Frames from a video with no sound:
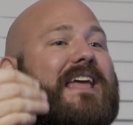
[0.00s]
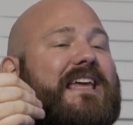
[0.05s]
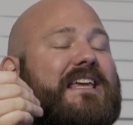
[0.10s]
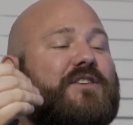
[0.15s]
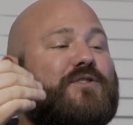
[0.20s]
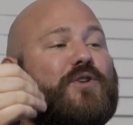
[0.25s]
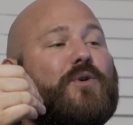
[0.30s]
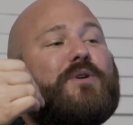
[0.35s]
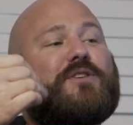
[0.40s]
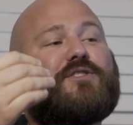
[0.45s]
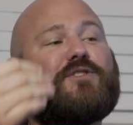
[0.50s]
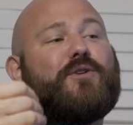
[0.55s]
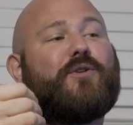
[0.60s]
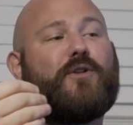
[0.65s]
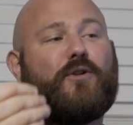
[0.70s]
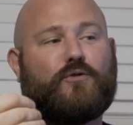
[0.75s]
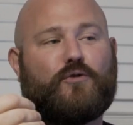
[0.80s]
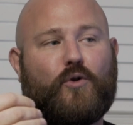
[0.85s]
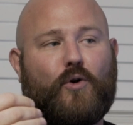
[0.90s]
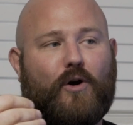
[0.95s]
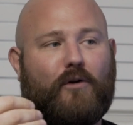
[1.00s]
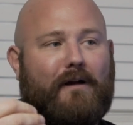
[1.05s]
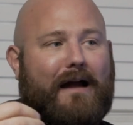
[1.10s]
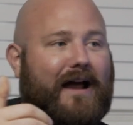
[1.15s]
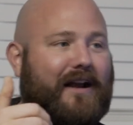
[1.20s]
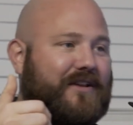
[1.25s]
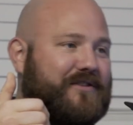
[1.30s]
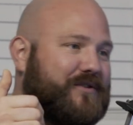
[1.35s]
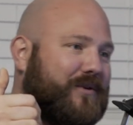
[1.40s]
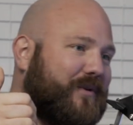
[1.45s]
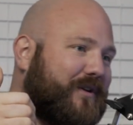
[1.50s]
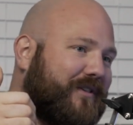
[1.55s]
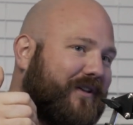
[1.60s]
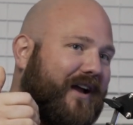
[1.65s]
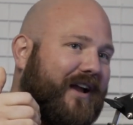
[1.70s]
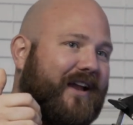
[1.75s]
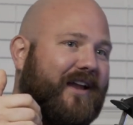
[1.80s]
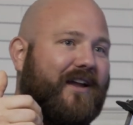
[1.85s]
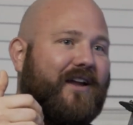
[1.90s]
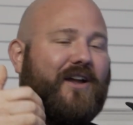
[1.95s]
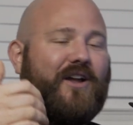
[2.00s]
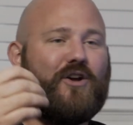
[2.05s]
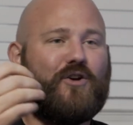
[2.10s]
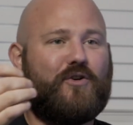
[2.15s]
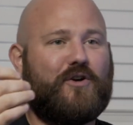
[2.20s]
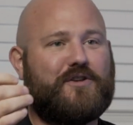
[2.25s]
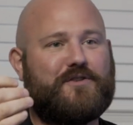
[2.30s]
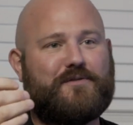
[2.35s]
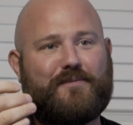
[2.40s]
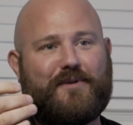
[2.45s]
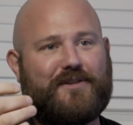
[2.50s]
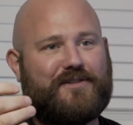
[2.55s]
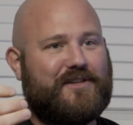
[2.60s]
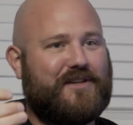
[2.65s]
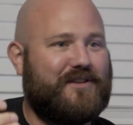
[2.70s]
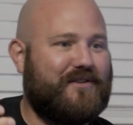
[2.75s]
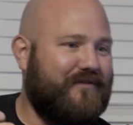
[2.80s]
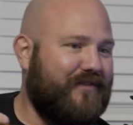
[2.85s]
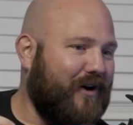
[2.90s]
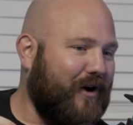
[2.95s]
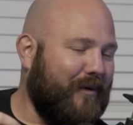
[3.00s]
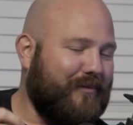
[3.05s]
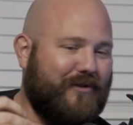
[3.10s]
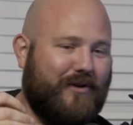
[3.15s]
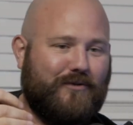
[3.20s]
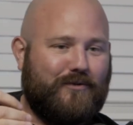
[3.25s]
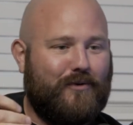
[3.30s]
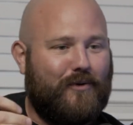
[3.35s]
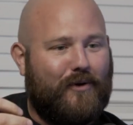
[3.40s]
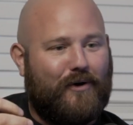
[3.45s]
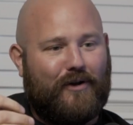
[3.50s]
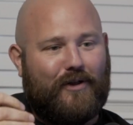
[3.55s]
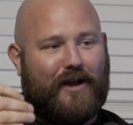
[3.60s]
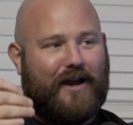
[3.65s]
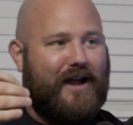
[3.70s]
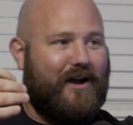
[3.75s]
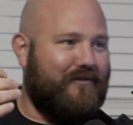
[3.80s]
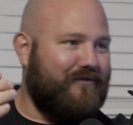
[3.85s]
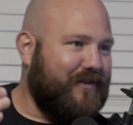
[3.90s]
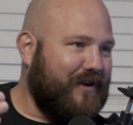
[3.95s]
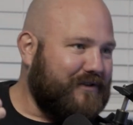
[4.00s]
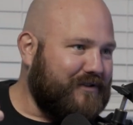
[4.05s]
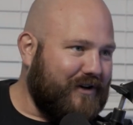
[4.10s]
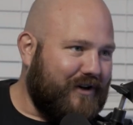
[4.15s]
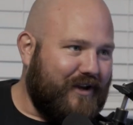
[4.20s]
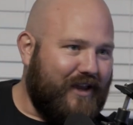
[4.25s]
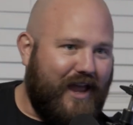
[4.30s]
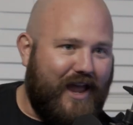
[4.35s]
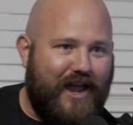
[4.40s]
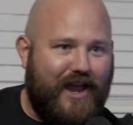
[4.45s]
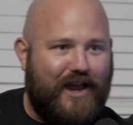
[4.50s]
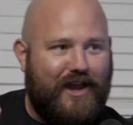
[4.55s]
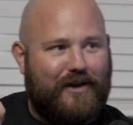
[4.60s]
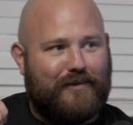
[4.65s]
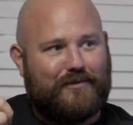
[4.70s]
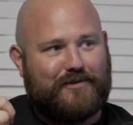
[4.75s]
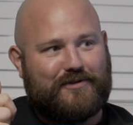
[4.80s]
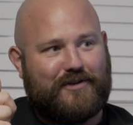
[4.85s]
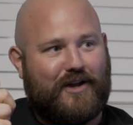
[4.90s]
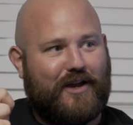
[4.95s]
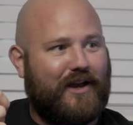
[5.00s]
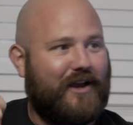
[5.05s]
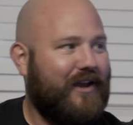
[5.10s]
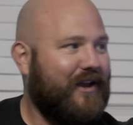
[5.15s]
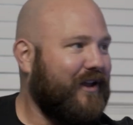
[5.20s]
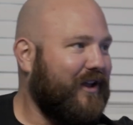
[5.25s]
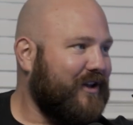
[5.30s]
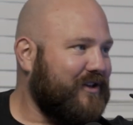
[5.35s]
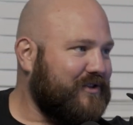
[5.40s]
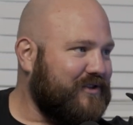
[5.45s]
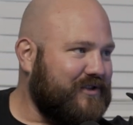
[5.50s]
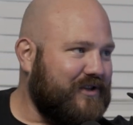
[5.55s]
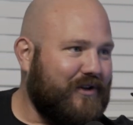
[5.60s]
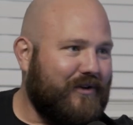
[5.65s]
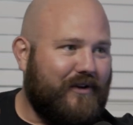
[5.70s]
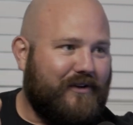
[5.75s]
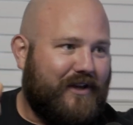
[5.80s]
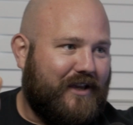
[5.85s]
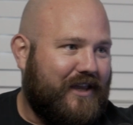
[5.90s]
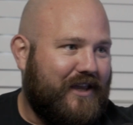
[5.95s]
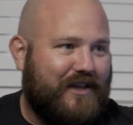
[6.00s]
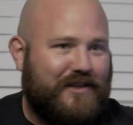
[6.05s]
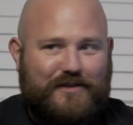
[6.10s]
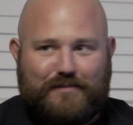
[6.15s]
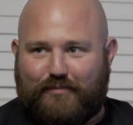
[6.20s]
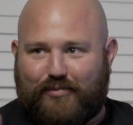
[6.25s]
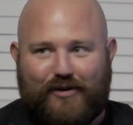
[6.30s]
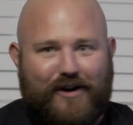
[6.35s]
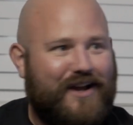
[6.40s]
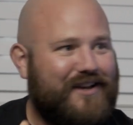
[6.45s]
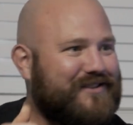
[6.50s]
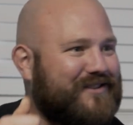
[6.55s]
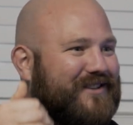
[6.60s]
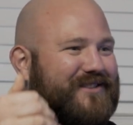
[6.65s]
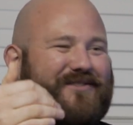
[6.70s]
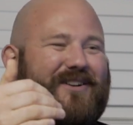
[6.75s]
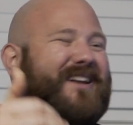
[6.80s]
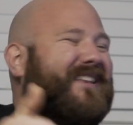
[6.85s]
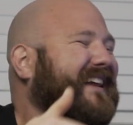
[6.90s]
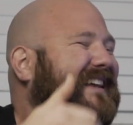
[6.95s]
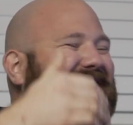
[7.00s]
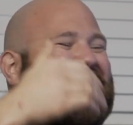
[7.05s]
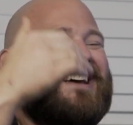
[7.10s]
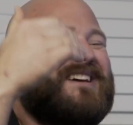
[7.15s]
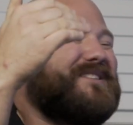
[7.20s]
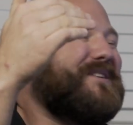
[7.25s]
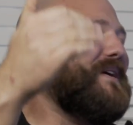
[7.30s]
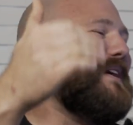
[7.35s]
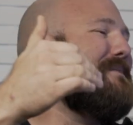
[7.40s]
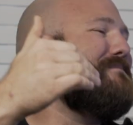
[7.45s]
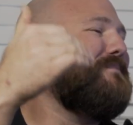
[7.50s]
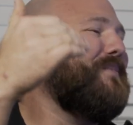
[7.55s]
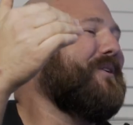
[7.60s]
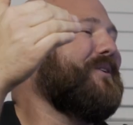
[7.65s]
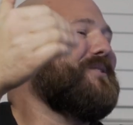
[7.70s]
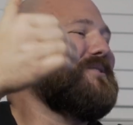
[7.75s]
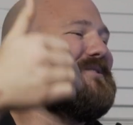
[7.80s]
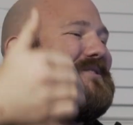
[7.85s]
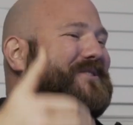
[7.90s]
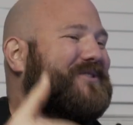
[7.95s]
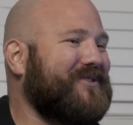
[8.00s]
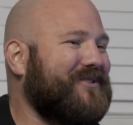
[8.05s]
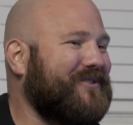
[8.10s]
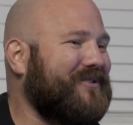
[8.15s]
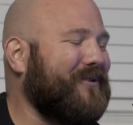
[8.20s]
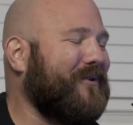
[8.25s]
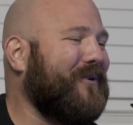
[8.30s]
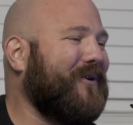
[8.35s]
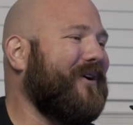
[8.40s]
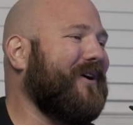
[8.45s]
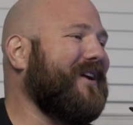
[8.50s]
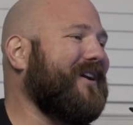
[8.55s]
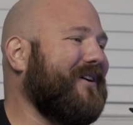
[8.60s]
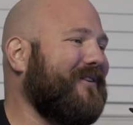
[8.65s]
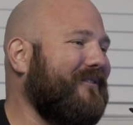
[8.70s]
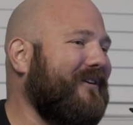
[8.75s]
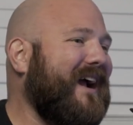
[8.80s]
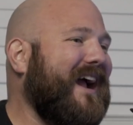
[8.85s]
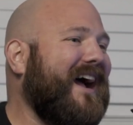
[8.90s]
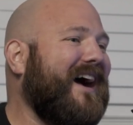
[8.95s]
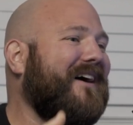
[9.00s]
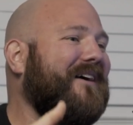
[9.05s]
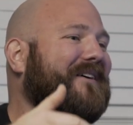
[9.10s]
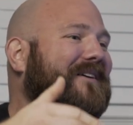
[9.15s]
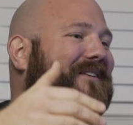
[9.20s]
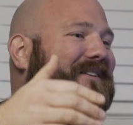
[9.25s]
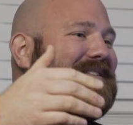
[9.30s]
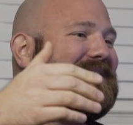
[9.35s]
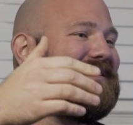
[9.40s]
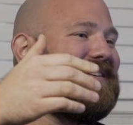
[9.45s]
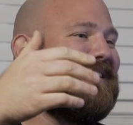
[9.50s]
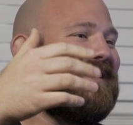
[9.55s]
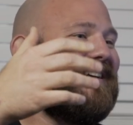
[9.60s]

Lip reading: he's still the lore around it. So he, like, Christmas, he developed the lore, like how Victor Kane was, like, stealing the kids' presents, right? Like, so he builds the story around